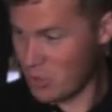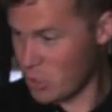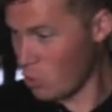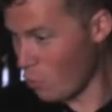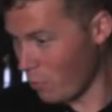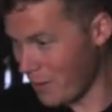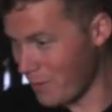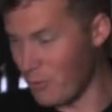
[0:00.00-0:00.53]

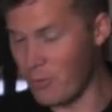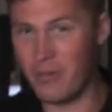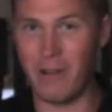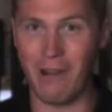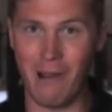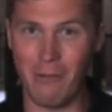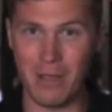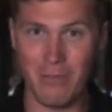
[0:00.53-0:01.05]
short people
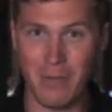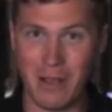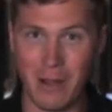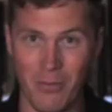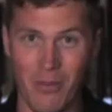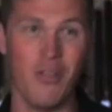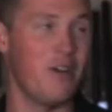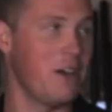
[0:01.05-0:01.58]
feel like when they pick
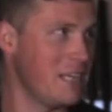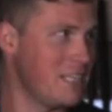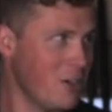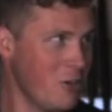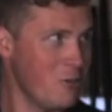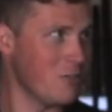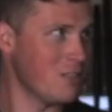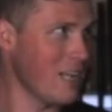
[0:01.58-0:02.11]
up
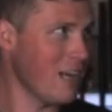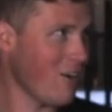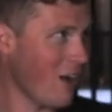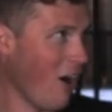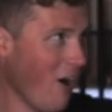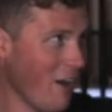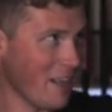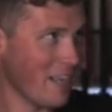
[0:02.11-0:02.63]
32s. Now I
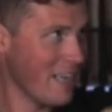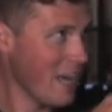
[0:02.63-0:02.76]
kind of